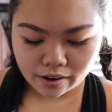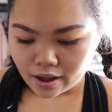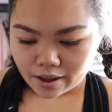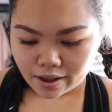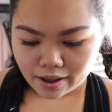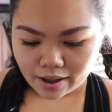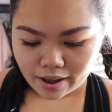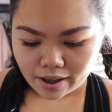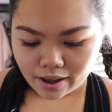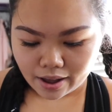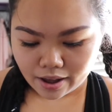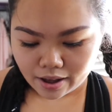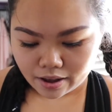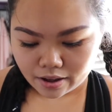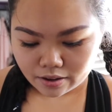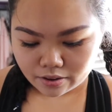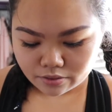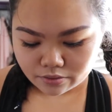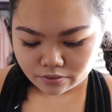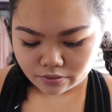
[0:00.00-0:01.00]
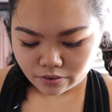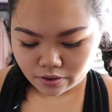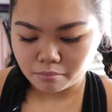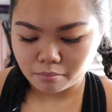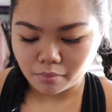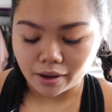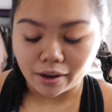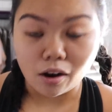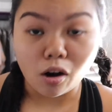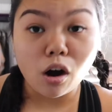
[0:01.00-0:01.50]
I have
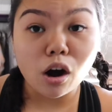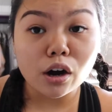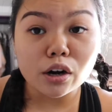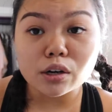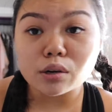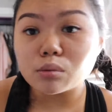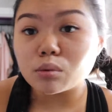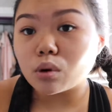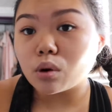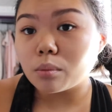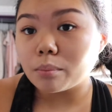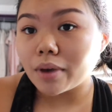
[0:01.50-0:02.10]
my honor roll